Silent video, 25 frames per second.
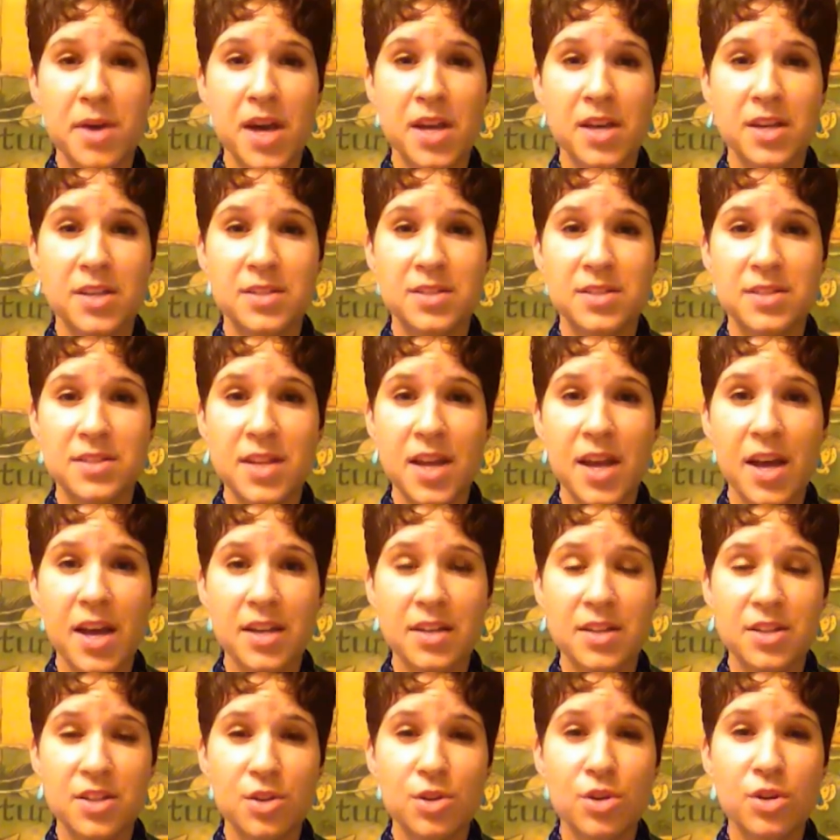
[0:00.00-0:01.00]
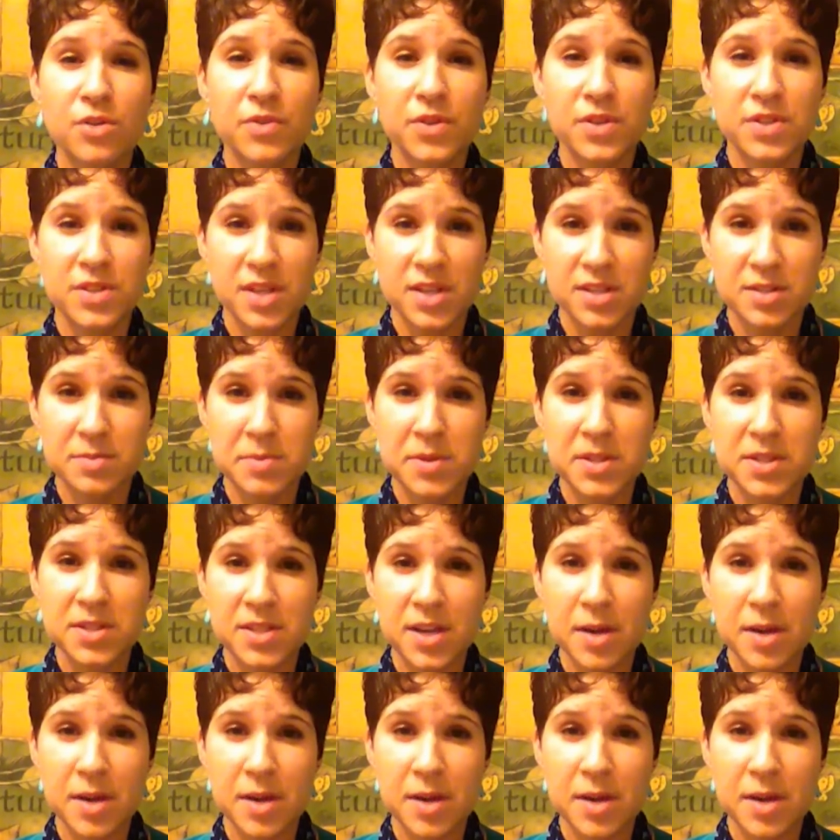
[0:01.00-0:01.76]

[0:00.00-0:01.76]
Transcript: and instead the universe has been